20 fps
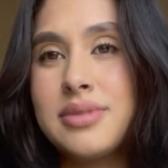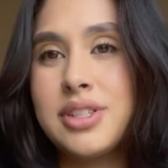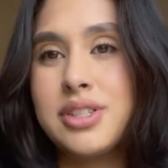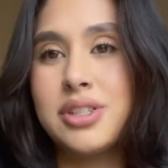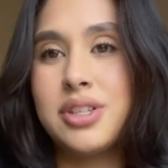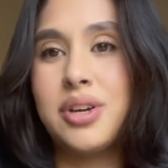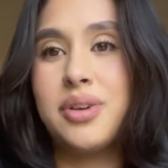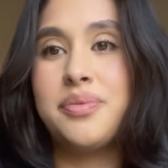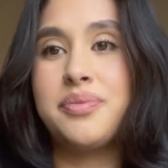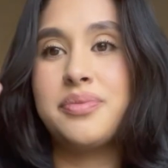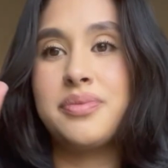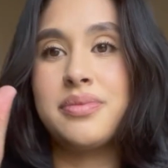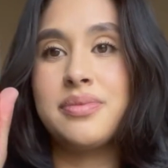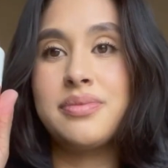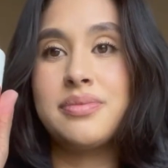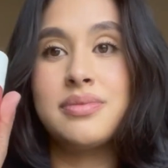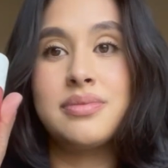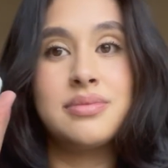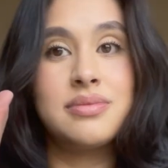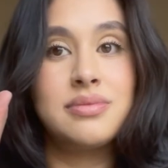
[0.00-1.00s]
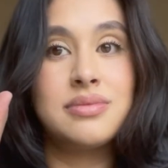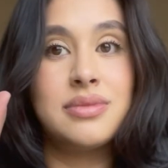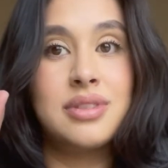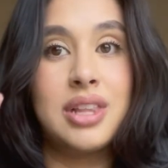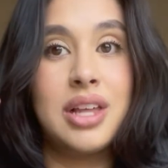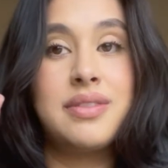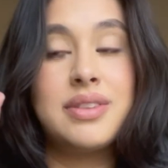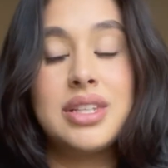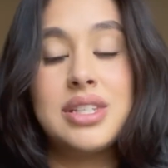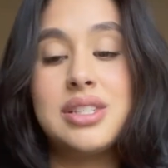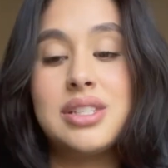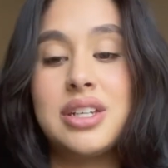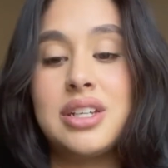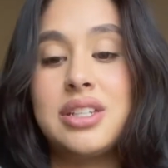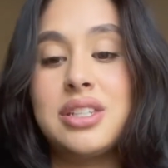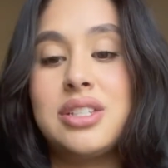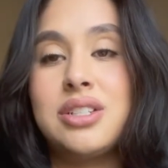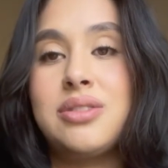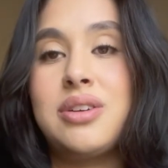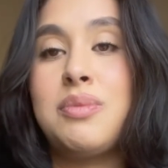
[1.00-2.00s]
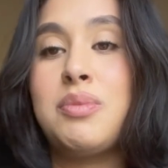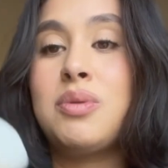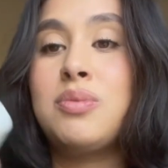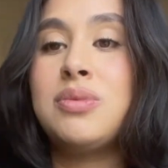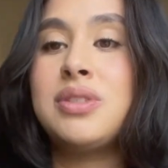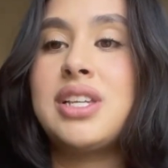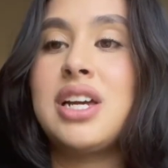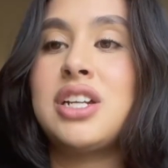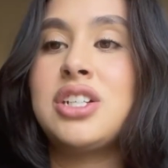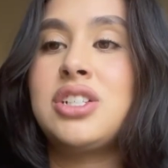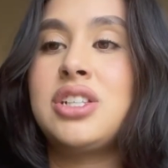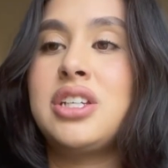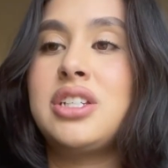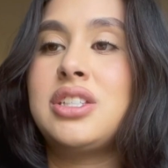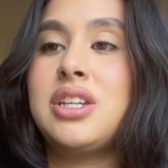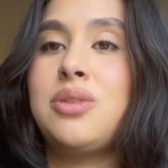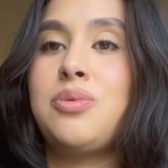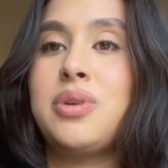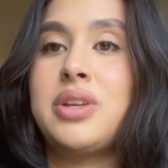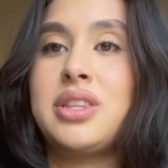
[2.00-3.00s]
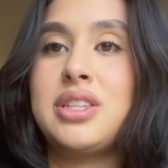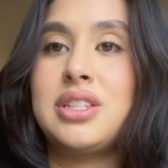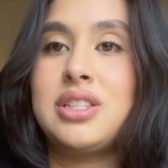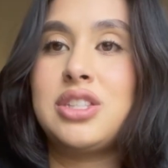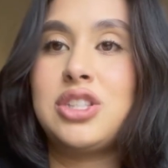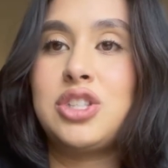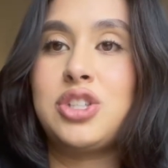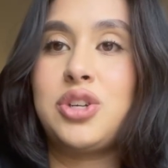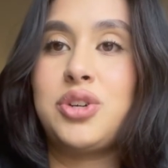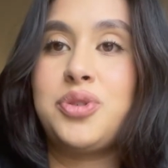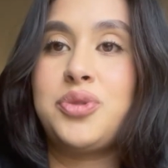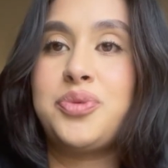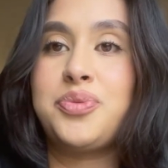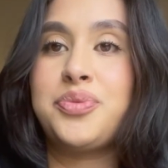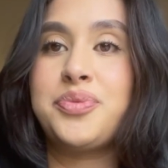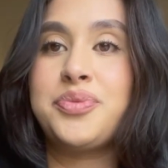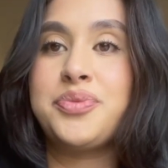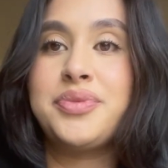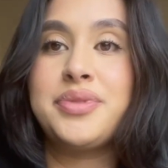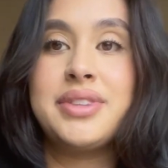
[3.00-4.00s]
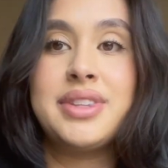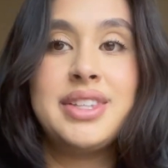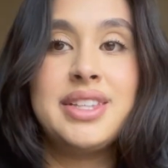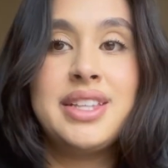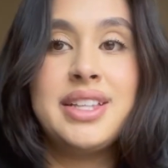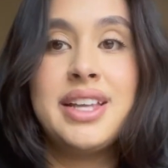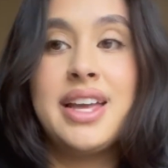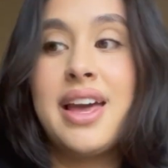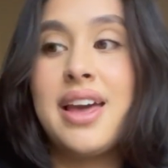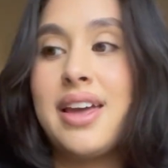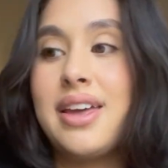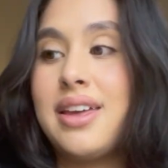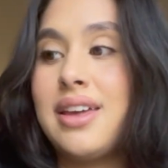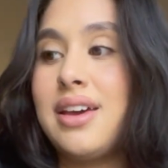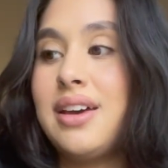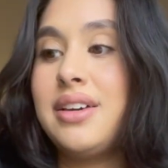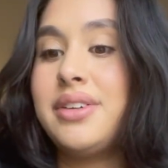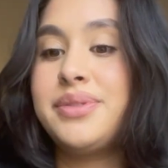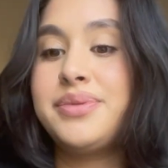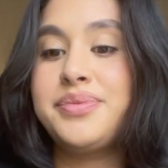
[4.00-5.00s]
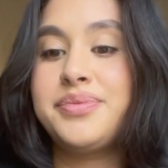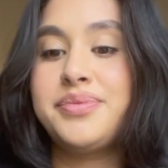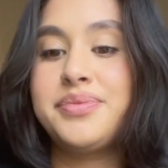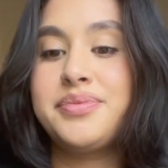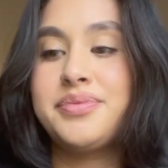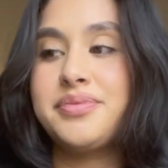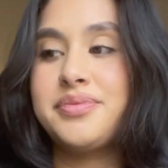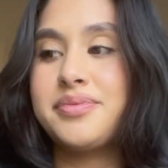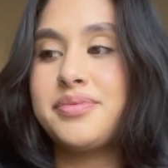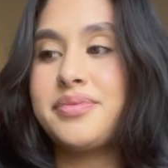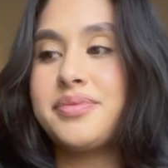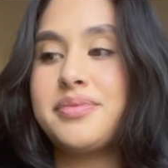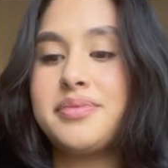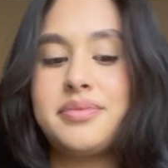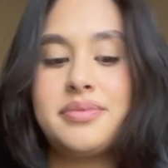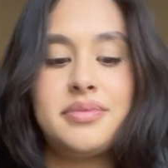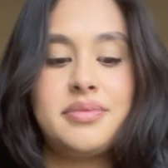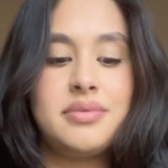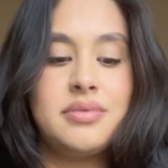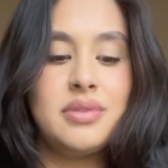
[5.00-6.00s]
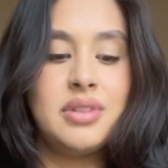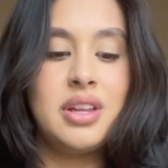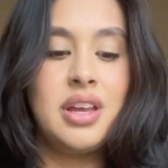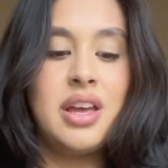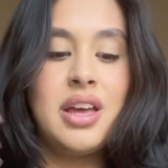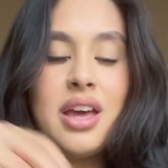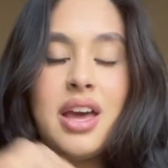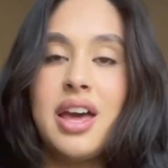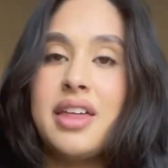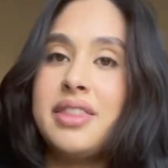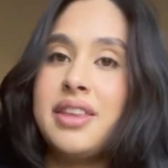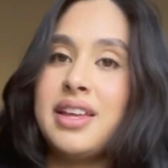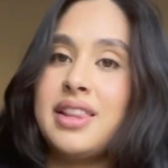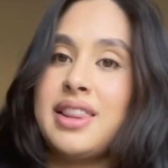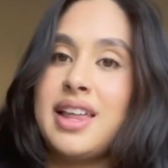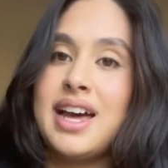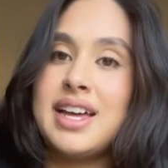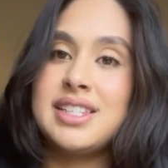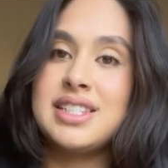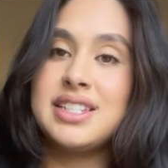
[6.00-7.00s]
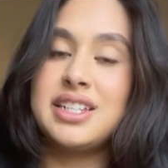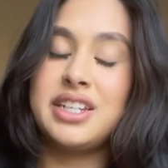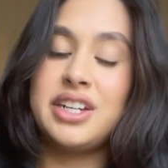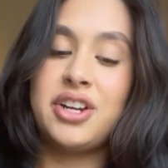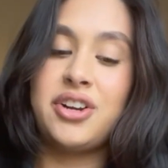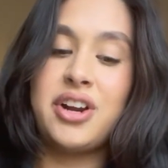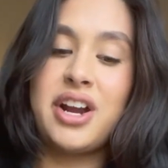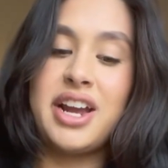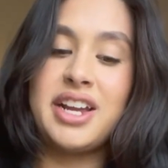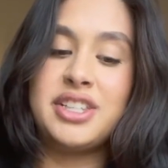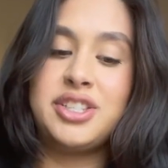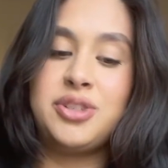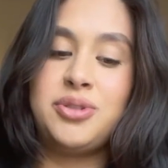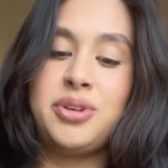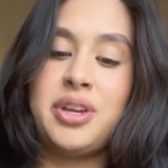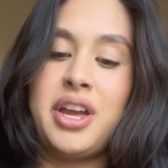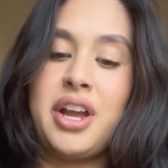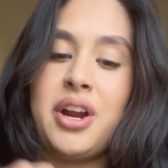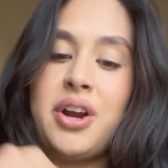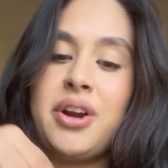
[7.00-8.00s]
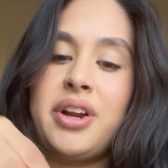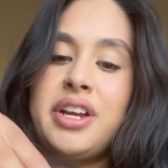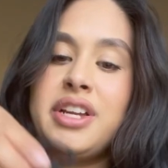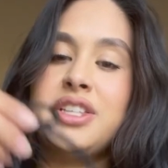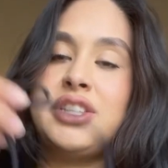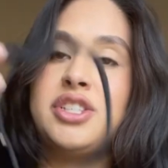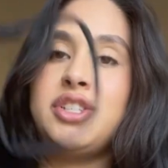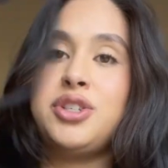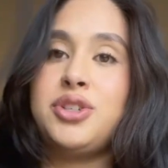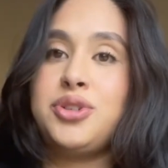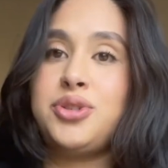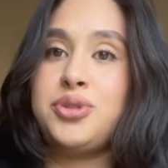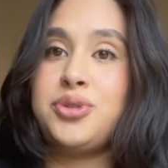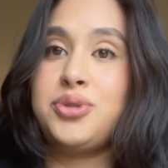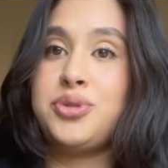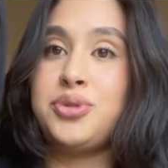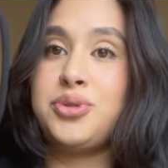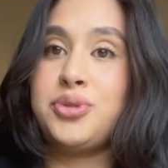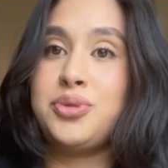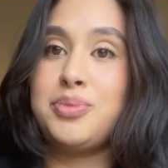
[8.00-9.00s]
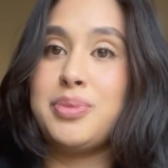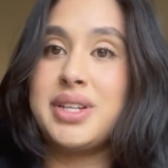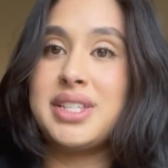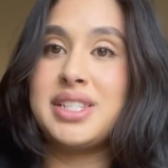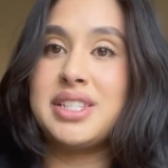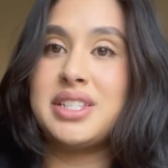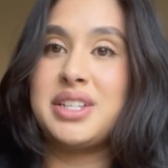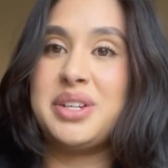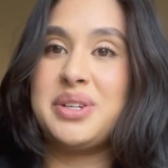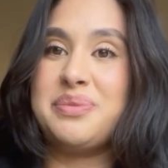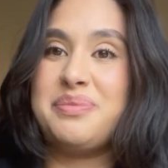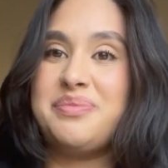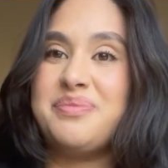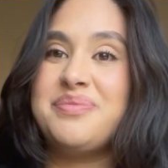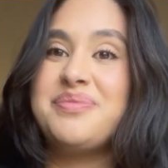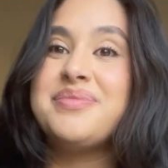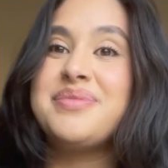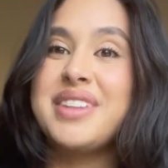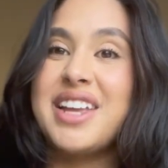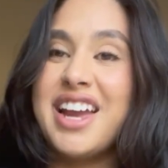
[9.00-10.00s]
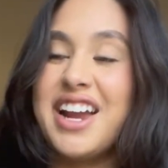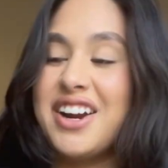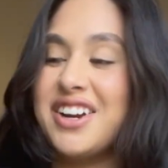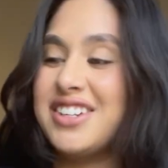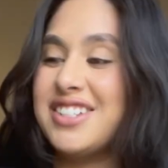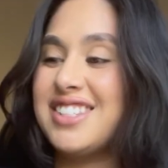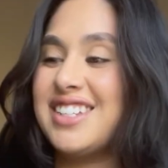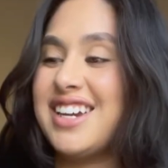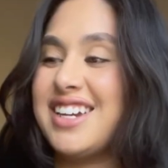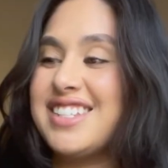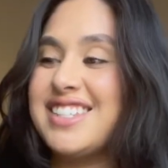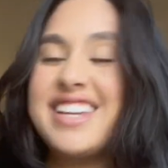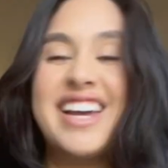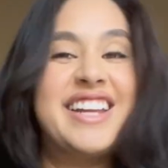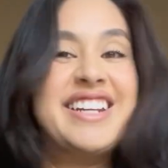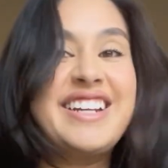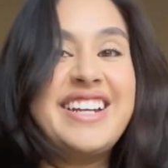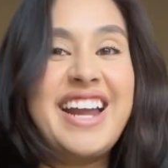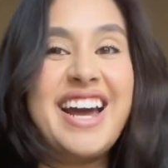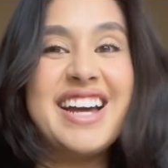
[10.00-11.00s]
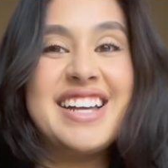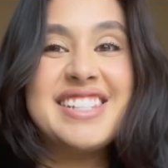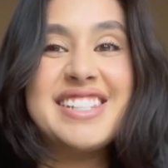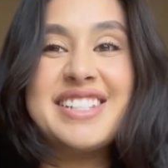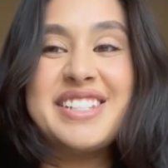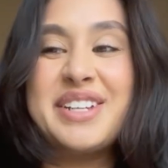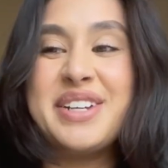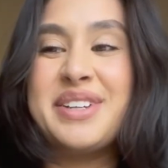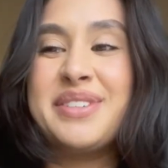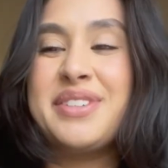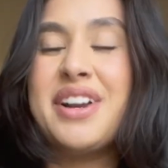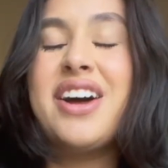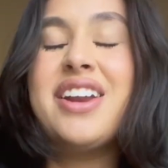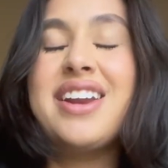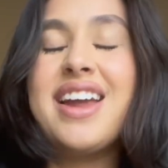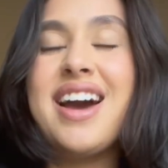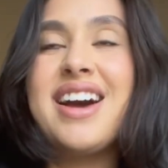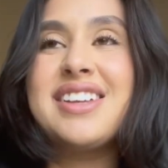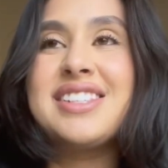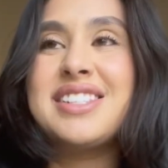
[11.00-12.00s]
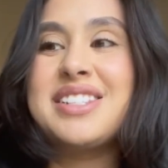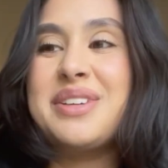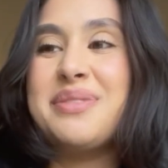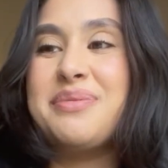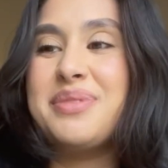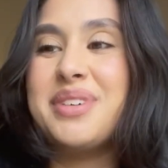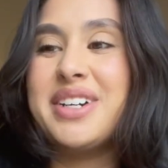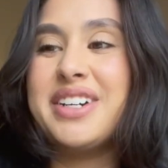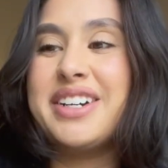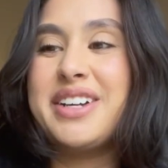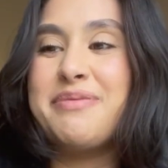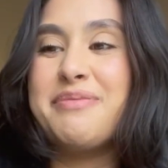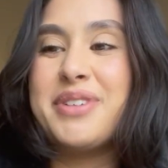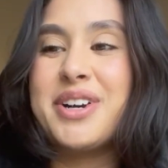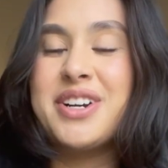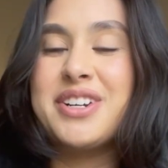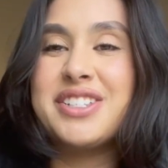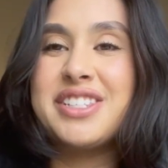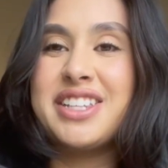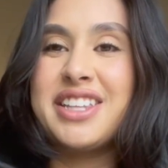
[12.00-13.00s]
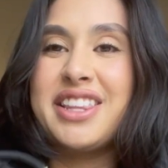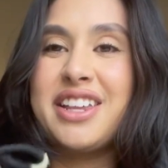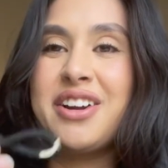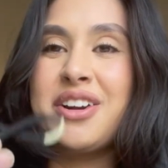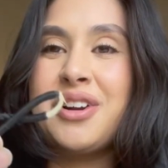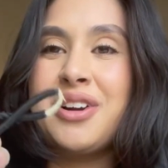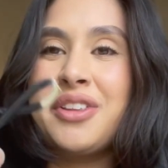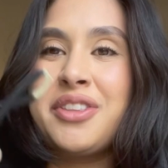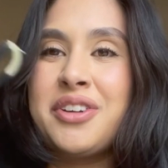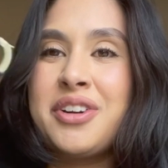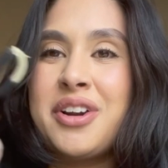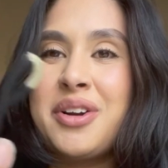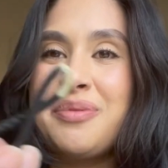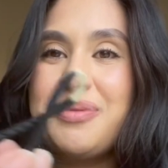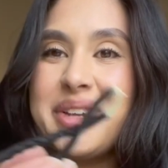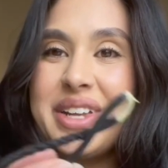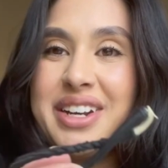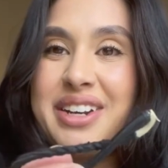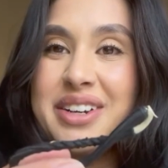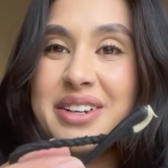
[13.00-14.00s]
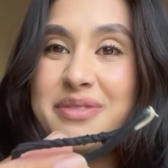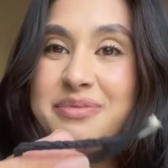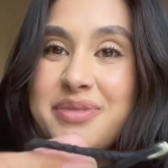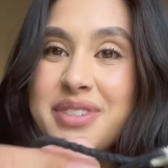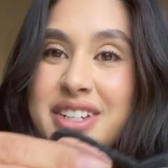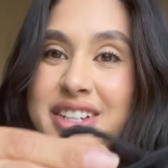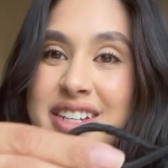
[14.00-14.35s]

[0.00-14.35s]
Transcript: So, love this thing too. I'm almost actually done with it, so yeah. And then last thing here, I do carry two messed up hair ties, kind of nasty. Not nasty, but embarrassing. They're all beat up.